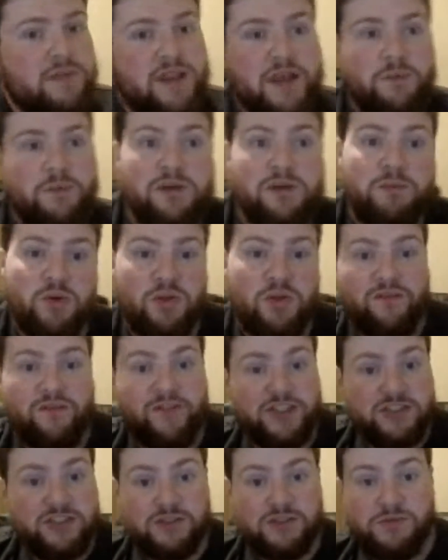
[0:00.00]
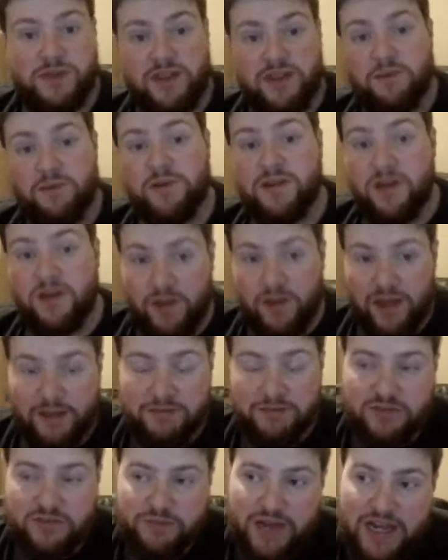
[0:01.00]
But then when you put the visuals with it, when they got the
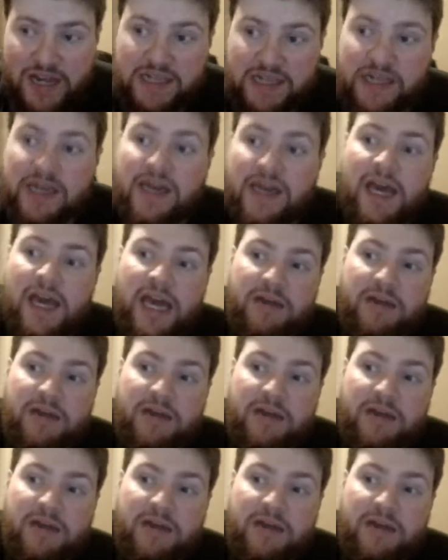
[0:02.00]
episode back,